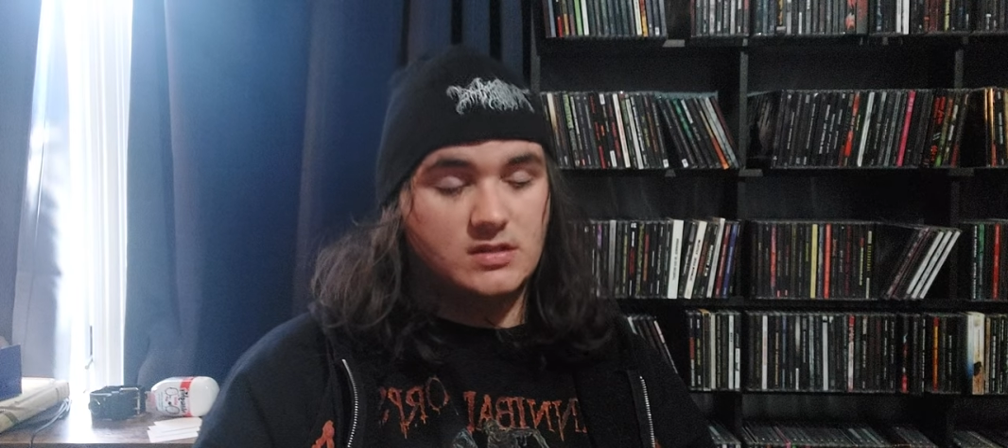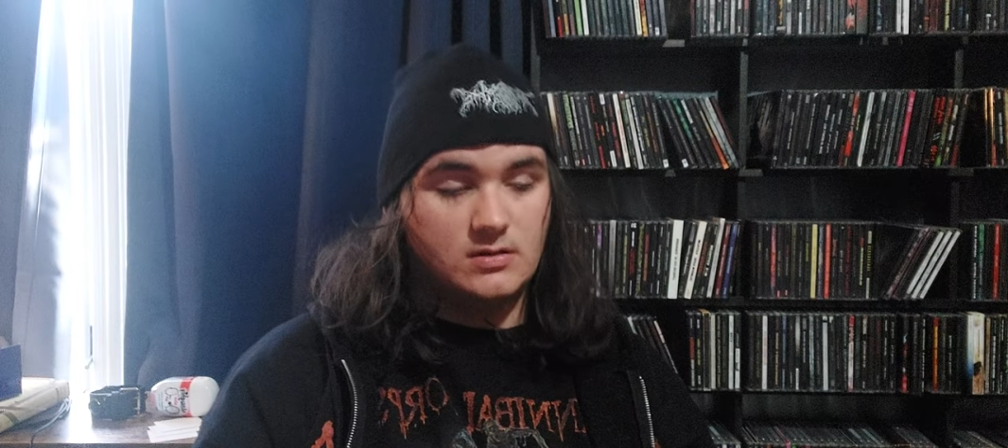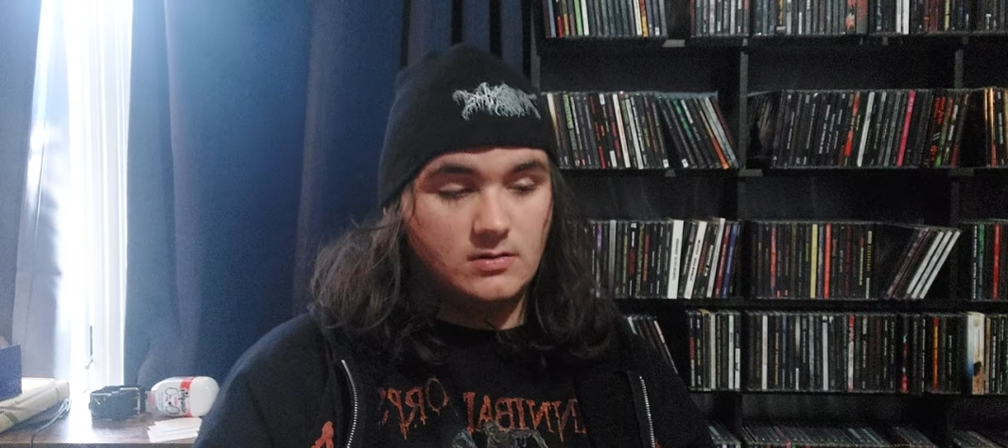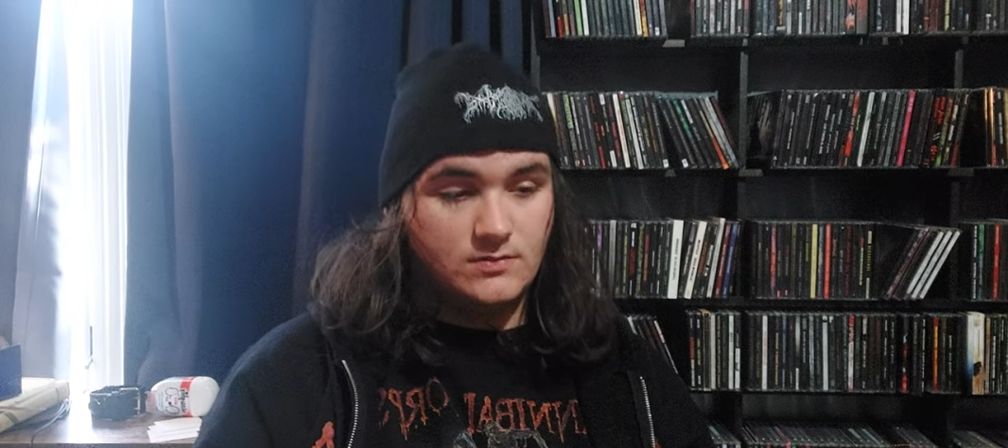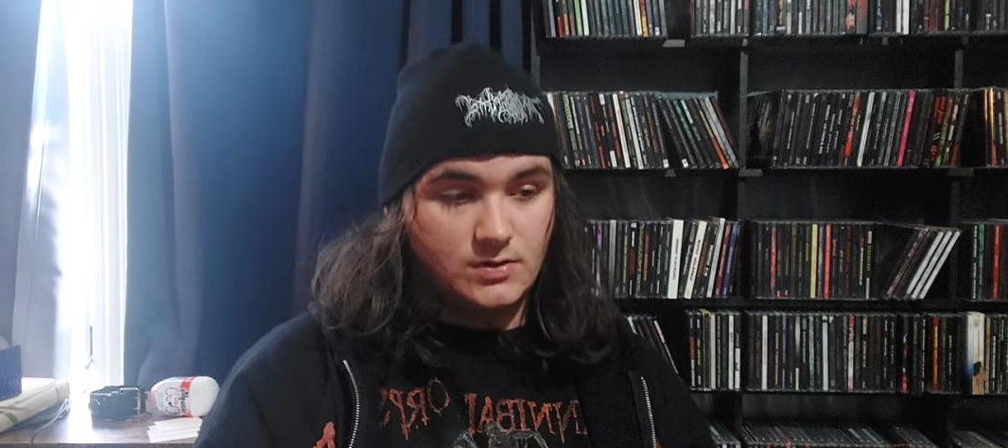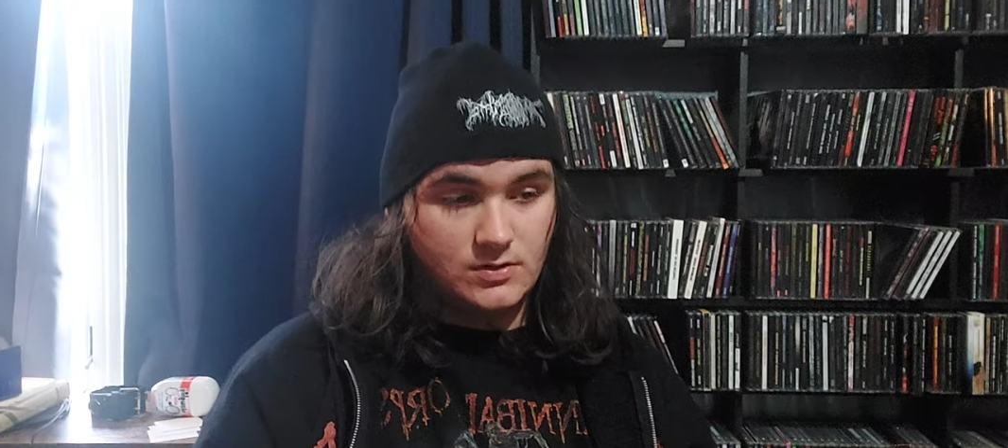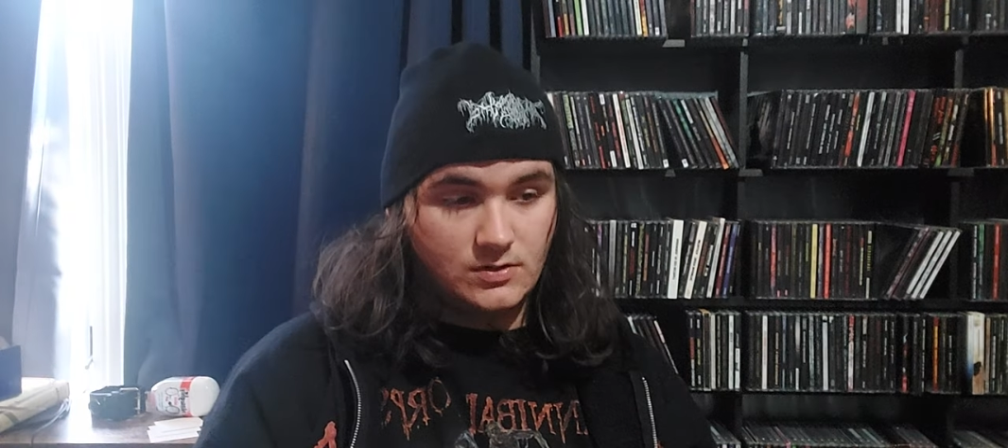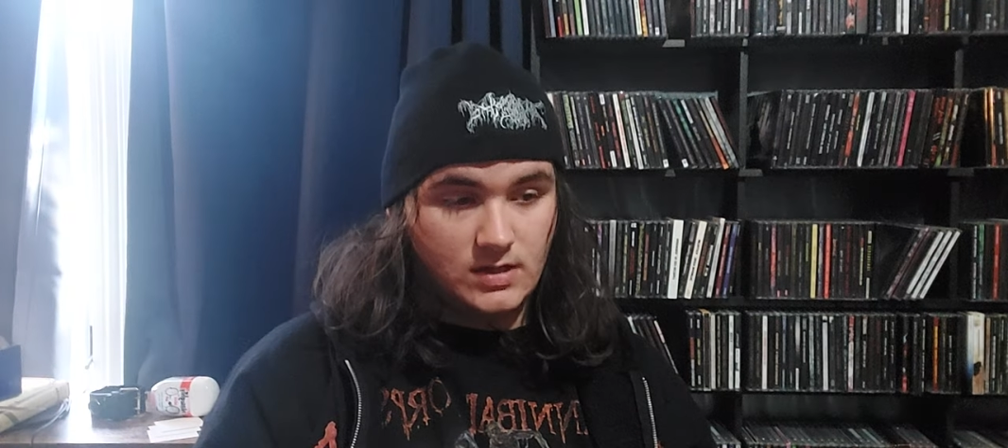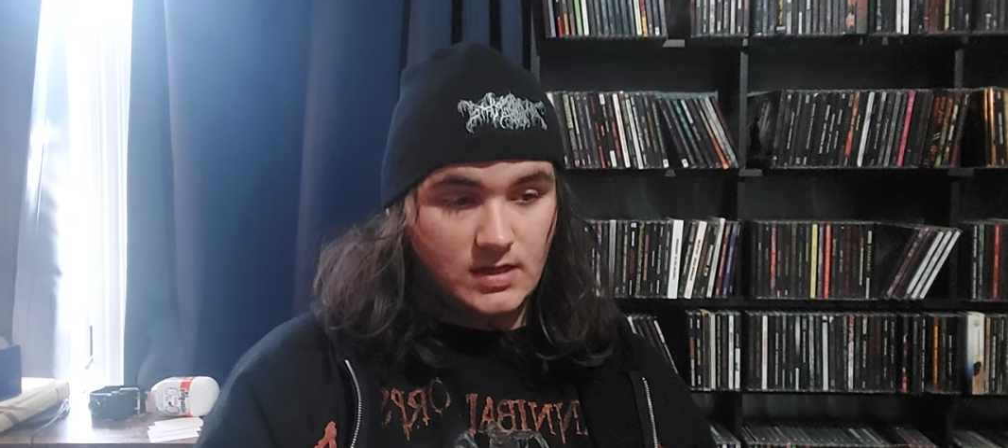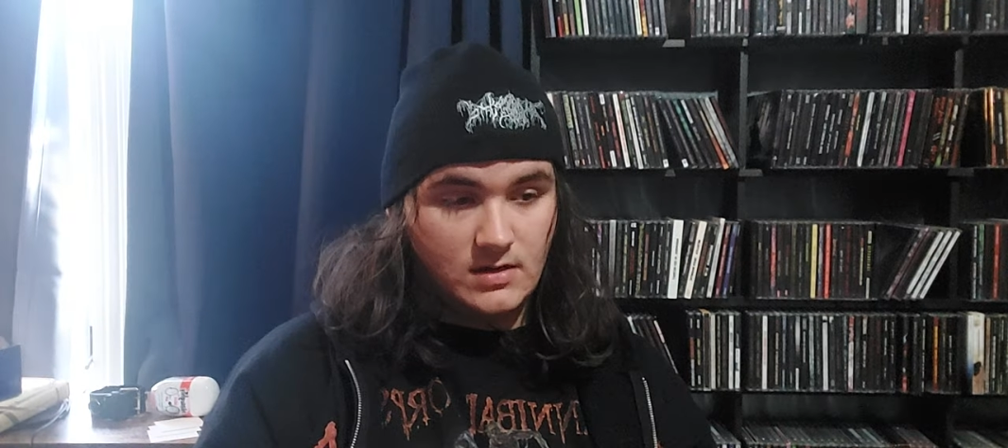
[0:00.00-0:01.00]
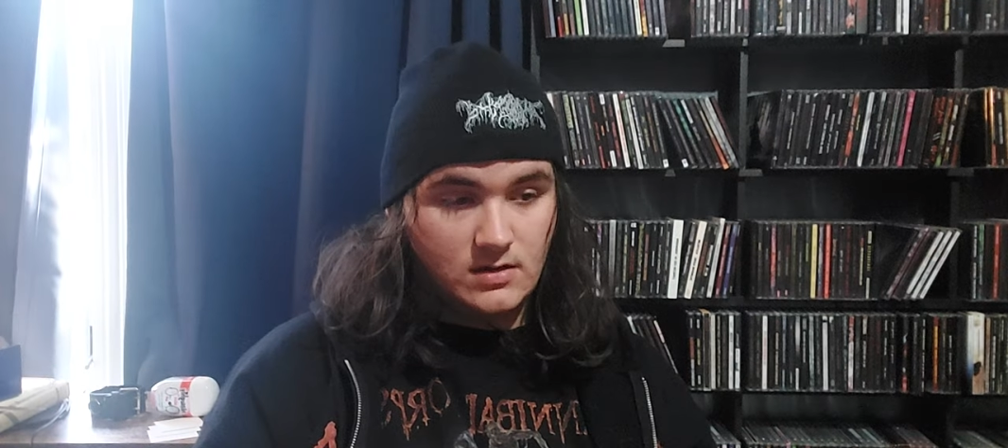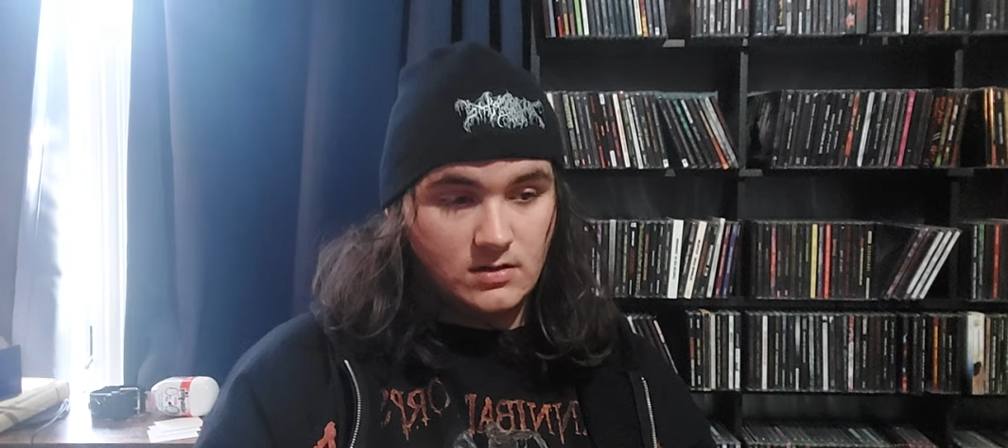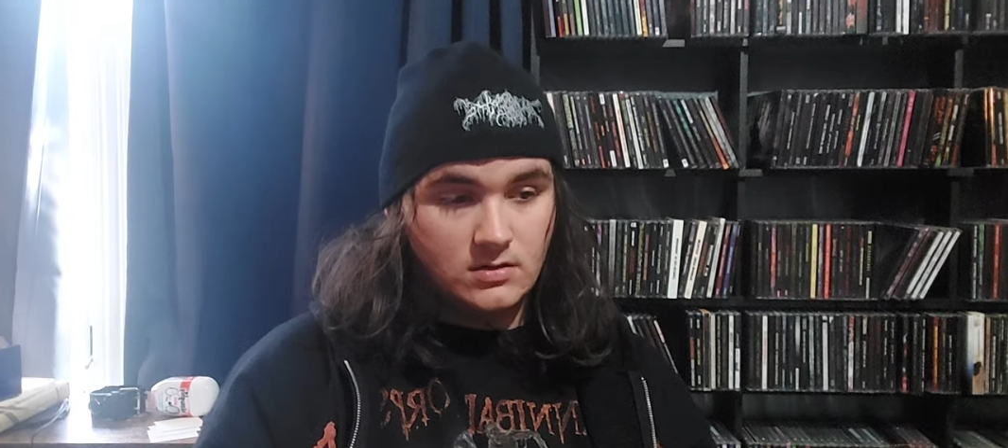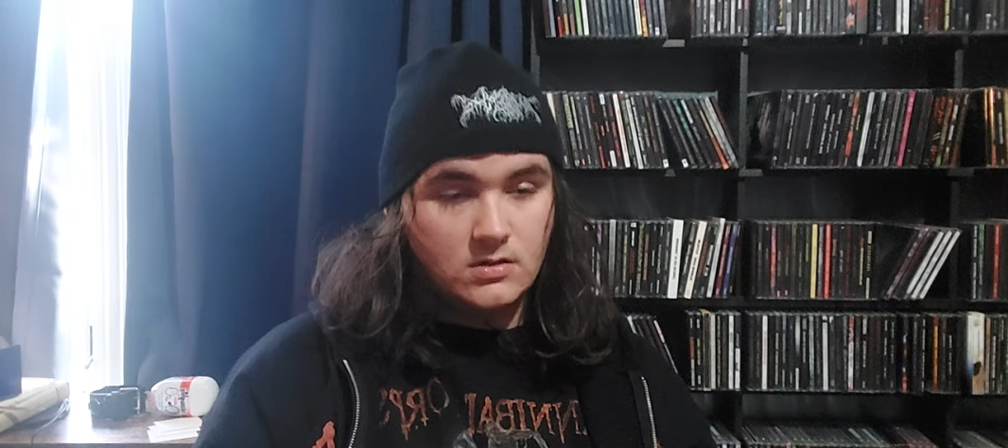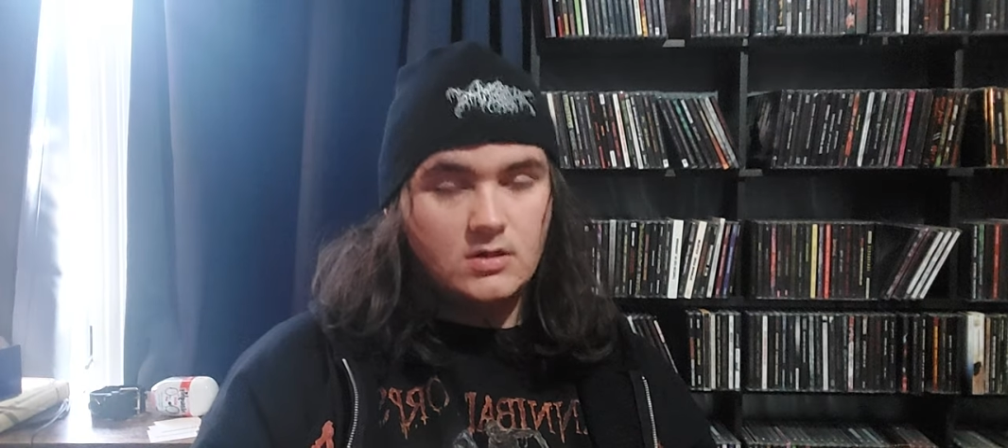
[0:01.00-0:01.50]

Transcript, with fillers: of the early era.